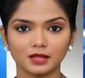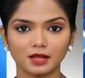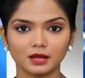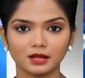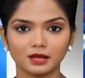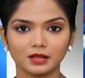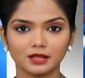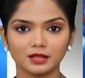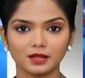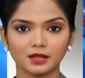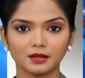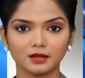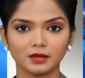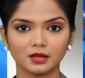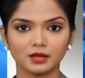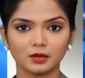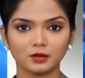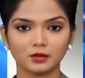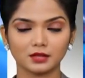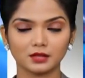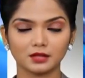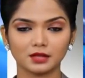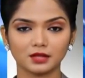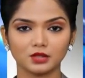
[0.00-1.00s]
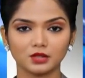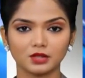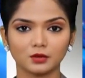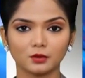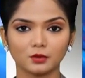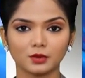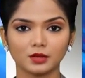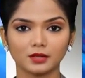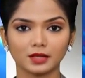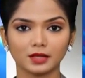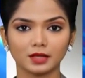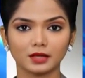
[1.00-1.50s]
said a series of decisions
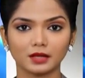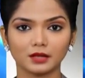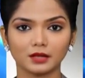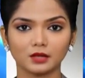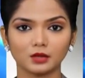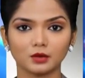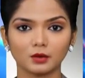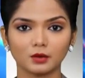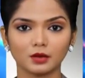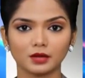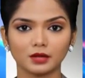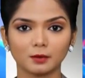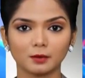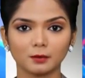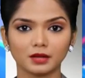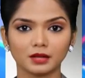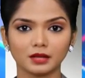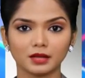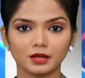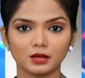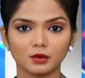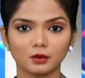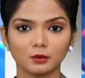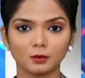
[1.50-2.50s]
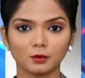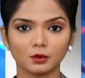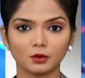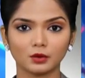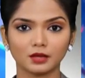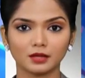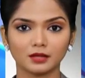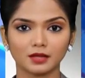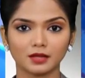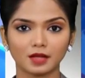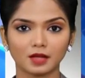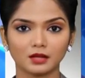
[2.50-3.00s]
were taken during the meeting of
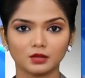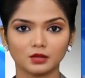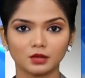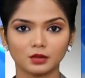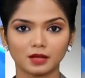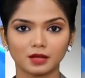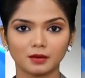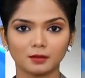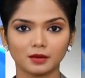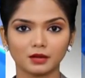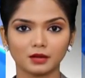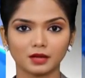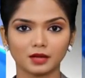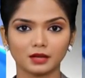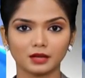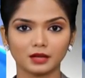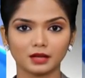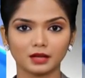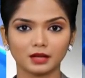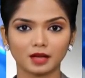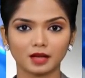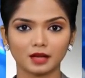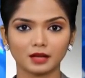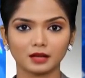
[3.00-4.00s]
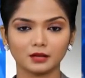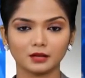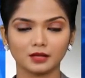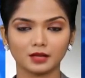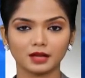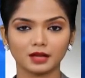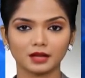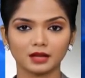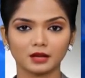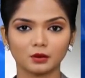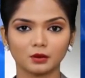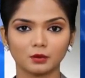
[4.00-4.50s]
Modi's National Democratic Alliance
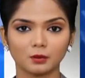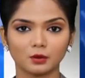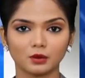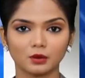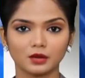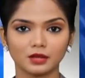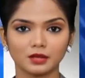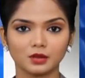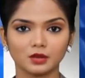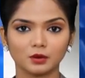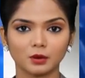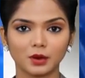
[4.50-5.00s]
ahead of Modi's